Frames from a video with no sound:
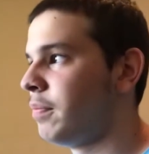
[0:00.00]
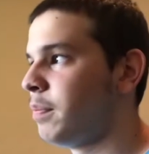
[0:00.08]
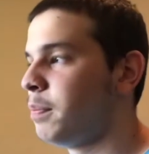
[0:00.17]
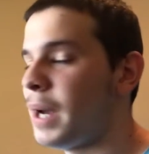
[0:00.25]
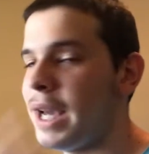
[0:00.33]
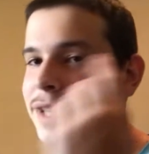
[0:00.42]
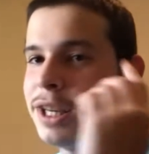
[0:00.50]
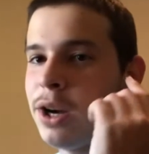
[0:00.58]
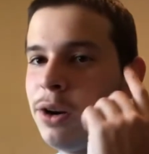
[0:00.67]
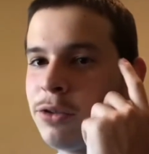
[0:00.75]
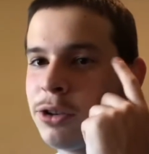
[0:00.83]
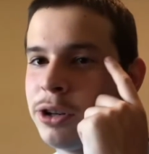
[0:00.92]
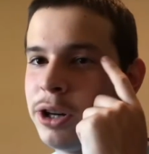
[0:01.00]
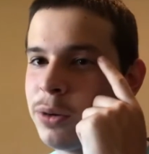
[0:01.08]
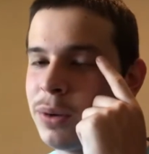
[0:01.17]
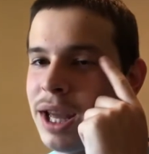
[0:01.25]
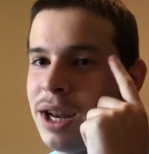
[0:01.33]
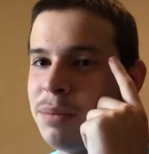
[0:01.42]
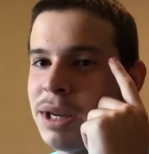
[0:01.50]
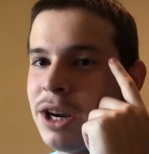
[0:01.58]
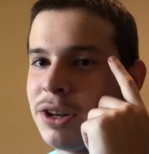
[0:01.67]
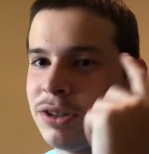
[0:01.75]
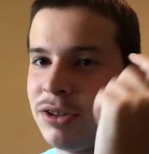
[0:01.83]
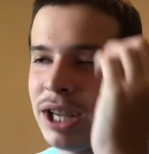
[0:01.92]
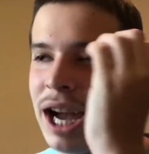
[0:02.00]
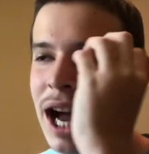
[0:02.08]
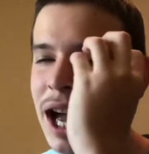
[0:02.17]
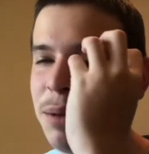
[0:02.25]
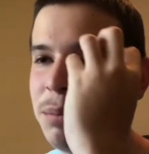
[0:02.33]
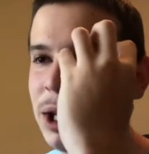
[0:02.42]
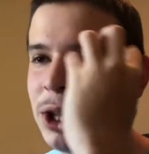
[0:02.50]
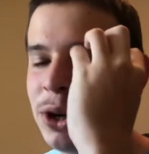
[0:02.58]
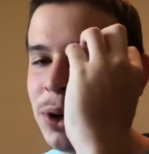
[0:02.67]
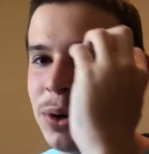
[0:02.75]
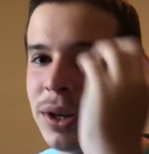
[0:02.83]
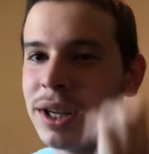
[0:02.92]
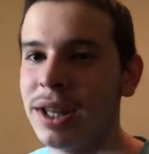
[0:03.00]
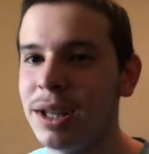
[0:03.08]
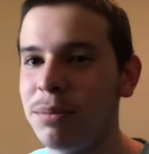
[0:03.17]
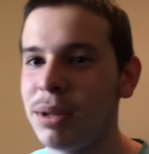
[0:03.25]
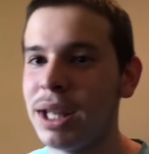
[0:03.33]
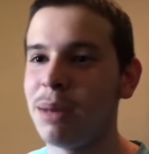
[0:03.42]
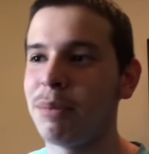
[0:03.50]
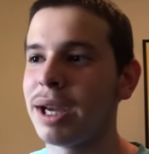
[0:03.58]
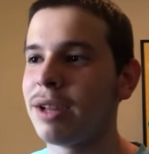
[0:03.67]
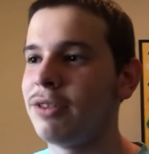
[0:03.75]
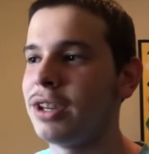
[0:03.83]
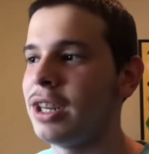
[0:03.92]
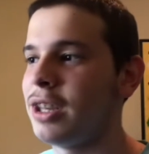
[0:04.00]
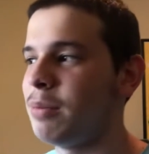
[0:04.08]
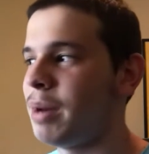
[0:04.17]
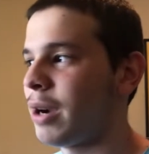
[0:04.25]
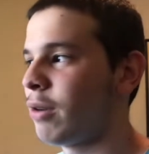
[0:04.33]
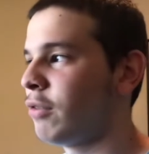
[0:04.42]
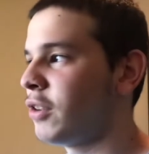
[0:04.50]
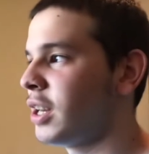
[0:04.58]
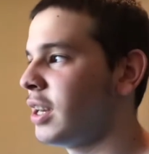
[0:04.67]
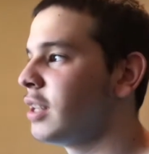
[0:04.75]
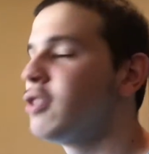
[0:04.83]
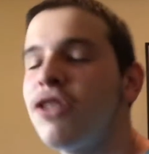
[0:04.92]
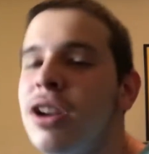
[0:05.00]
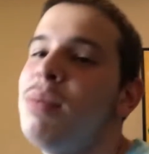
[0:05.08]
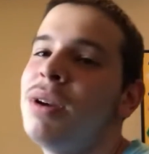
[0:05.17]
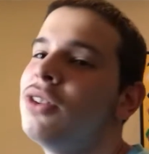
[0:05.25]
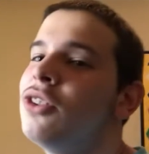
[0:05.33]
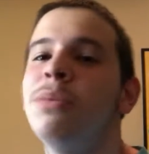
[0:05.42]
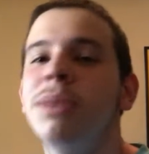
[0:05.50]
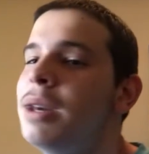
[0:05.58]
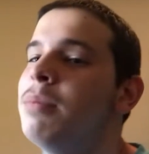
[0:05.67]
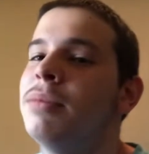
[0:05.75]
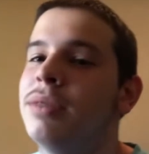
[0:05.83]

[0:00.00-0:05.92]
painting over a random character's eye blue and then playing Megalovania in the background funny? It's funny because it's a meme.